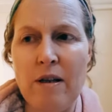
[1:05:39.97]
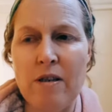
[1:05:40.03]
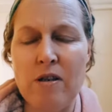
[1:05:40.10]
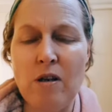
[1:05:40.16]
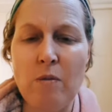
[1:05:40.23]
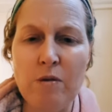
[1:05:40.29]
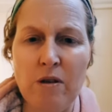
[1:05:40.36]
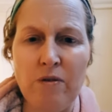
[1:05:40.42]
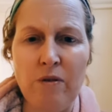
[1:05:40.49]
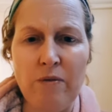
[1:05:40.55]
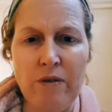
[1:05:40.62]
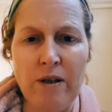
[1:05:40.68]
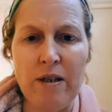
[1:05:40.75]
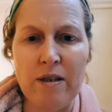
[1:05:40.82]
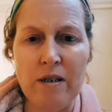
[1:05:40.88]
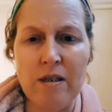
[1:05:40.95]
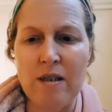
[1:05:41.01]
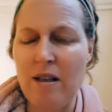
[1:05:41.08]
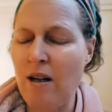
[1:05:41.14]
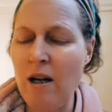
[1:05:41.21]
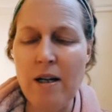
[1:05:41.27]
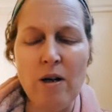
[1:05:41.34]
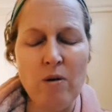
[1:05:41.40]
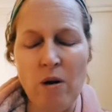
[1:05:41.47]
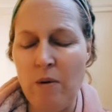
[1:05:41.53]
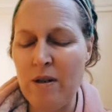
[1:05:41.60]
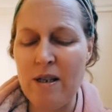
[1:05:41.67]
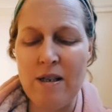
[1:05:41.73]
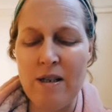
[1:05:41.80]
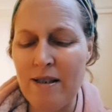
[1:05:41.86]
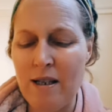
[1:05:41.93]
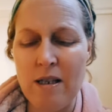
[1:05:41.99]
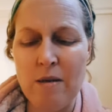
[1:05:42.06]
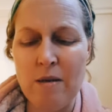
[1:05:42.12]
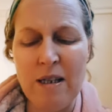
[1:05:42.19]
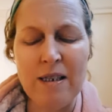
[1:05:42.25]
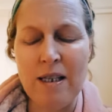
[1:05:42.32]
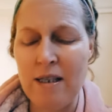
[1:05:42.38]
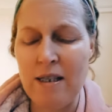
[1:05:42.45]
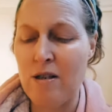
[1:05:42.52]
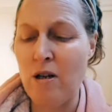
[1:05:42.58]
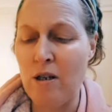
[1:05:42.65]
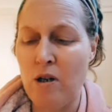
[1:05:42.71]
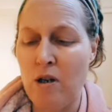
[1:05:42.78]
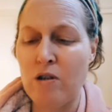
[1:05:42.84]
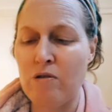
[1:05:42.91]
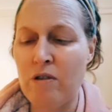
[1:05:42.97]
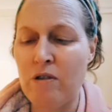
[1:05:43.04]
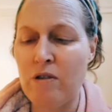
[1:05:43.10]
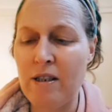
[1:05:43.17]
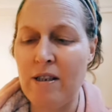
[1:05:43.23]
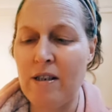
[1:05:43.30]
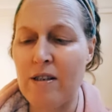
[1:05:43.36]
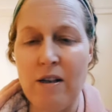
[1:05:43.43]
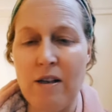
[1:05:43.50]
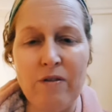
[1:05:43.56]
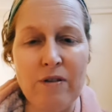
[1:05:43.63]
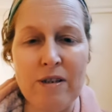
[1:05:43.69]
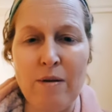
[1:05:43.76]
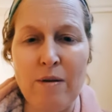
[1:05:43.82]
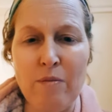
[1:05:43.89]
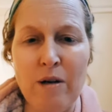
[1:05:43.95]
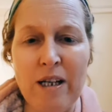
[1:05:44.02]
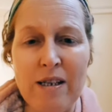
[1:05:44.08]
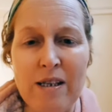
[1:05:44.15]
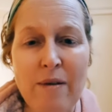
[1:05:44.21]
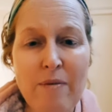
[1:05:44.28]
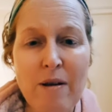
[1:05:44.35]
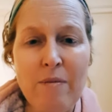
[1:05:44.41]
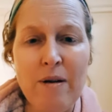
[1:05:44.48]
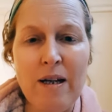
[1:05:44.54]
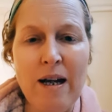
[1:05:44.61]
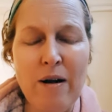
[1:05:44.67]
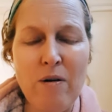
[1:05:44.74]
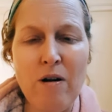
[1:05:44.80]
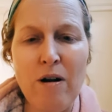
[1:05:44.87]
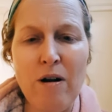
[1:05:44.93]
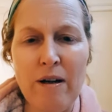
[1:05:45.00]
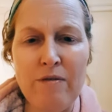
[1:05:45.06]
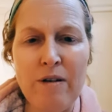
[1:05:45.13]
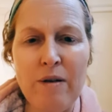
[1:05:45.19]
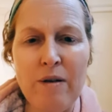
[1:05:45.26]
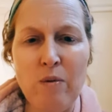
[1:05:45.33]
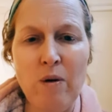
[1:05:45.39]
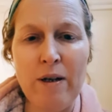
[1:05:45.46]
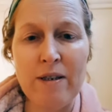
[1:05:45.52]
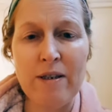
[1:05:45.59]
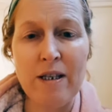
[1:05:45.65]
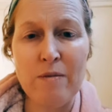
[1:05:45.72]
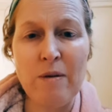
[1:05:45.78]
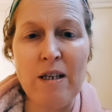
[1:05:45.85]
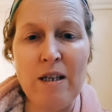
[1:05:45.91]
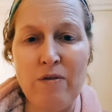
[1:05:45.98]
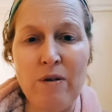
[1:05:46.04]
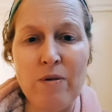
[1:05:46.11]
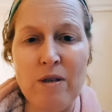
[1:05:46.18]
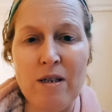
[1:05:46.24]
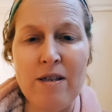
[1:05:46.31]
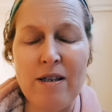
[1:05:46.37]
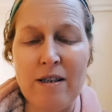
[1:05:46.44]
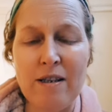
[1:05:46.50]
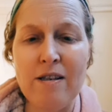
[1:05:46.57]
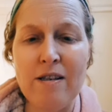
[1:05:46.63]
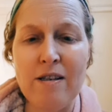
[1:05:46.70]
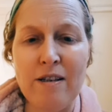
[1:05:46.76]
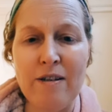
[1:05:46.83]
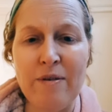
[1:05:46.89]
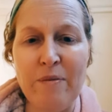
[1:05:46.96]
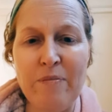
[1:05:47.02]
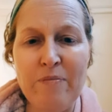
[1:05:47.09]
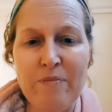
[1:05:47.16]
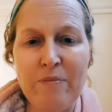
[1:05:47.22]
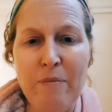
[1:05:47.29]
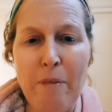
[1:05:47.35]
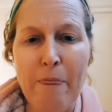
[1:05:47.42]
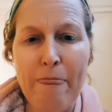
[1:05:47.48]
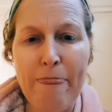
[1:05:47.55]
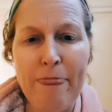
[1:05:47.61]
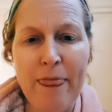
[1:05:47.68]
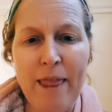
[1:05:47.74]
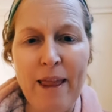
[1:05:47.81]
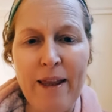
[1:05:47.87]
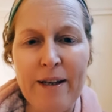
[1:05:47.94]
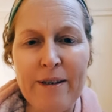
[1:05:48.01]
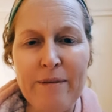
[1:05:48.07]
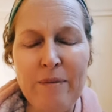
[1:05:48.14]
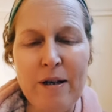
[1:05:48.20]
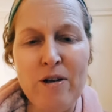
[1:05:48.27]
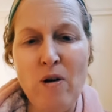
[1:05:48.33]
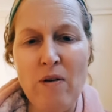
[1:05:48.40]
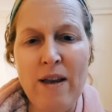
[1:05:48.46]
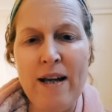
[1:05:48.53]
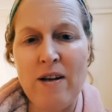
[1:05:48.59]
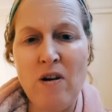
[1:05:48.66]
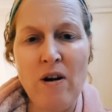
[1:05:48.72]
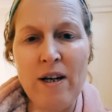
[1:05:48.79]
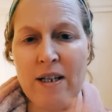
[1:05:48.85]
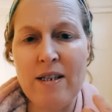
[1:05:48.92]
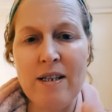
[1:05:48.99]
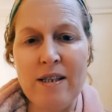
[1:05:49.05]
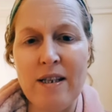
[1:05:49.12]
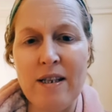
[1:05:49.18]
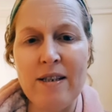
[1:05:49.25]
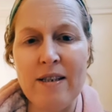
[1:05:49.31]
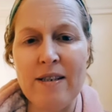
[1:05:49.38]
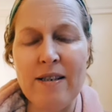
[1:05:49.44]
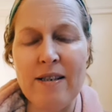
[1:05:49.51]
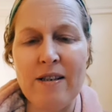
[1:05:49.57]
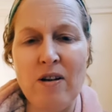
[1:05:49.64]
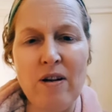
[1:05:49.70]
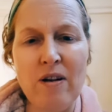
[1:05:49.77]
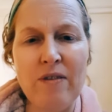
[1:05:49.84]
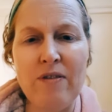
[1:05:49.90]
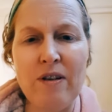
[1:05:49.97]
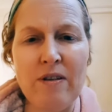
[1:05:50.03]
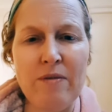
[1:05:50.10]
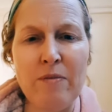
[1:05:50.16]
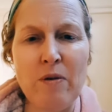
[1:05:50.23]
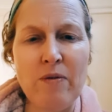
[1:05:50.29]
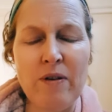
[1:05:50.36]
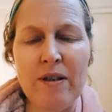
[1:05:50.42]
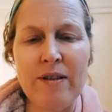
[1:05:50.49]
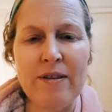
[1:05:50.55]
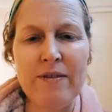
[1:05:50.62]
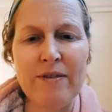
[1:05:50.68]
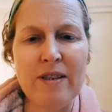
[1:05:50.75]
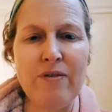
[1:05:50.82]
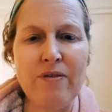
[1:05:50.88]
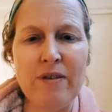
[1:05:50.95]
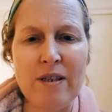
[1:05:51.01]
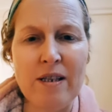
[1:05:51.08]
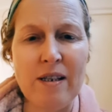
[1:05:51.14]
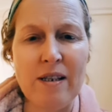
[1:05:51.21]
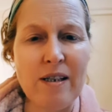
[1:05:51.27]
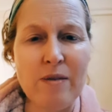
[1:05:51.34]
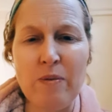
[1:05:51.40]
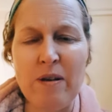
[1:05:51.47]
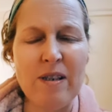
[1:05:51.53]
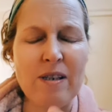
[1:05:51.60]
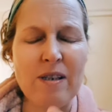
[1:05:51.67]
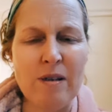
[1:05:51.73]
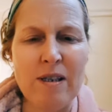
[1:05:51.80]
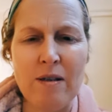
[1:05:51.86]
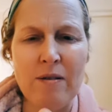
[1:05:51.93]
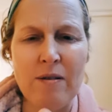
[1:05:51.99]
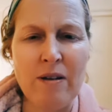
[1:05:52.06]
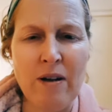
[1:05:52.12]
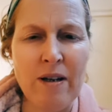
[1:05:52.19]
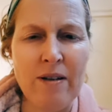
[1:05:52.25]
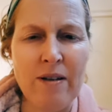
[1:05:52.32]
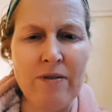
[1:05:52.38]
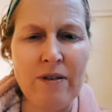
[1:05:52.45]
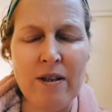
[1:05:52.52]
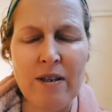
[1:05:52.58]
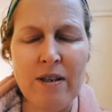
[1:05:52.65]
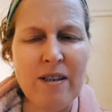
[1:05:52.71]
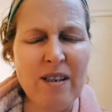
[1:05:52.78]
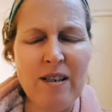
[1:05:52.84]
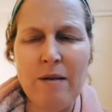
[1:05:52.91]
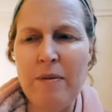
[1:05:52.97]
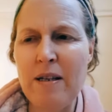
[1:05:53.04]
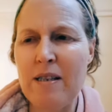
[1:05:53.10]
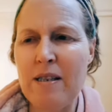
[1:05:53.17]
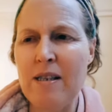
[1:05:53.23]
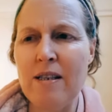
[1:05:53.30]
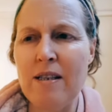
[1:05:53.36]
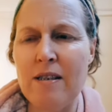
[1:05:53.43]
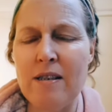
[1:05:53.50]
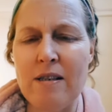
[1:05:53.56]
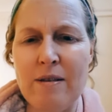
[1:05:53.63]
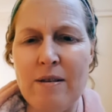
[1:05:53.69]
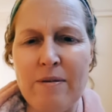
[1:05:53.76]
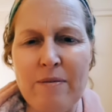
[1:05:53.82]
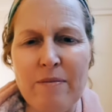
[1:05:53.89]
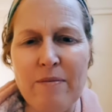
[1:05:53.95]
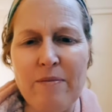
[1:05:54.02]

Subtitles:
stops you from feeling dizzy. I don't know. It doesn't make sense. It's like contradicting itself in some ways. But red wine does make you feel dizzy, doesn't it? But not that kind of dizziness. It's kind of a more of a different dizziness. But this kind of... Does that make sense?